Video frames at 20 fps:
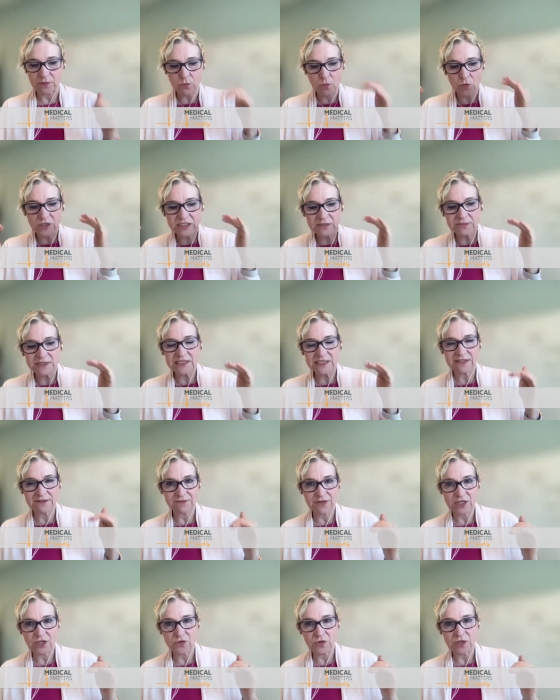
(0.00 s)
The more
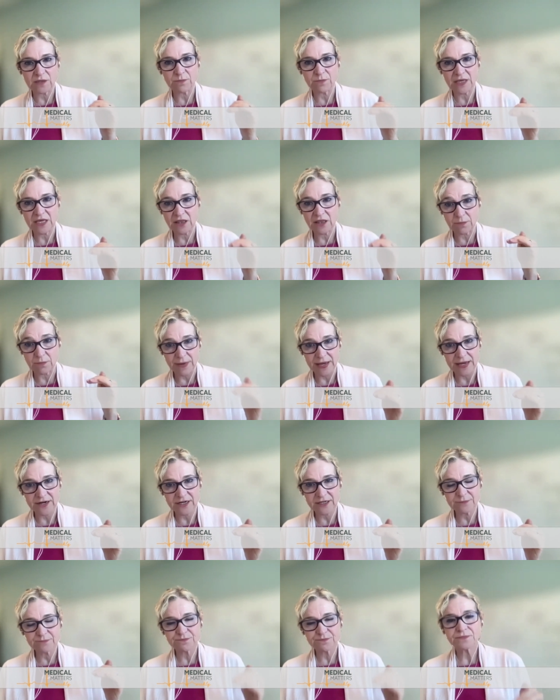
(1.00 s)
specific you can be, the
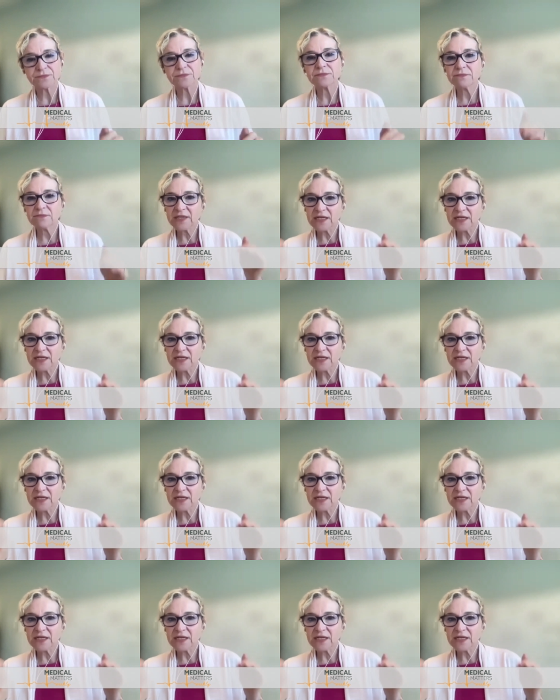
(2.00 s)
better